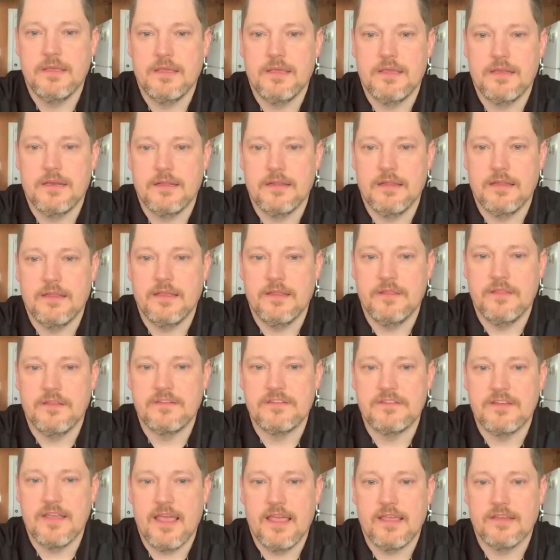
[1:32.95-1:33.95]
and I led the
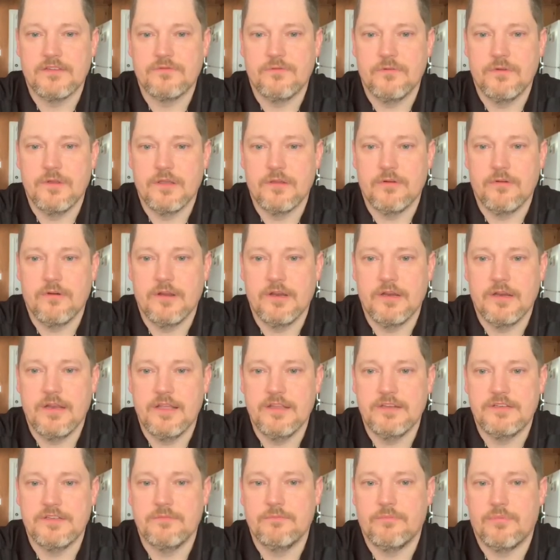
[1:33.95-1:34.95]
SACS
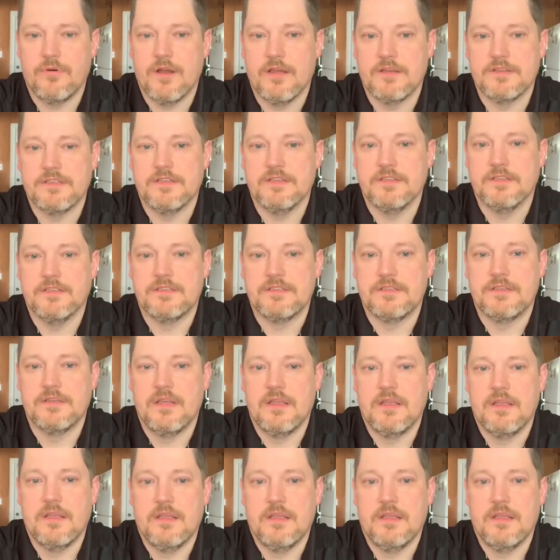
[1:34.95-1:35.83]
reaccreditation process.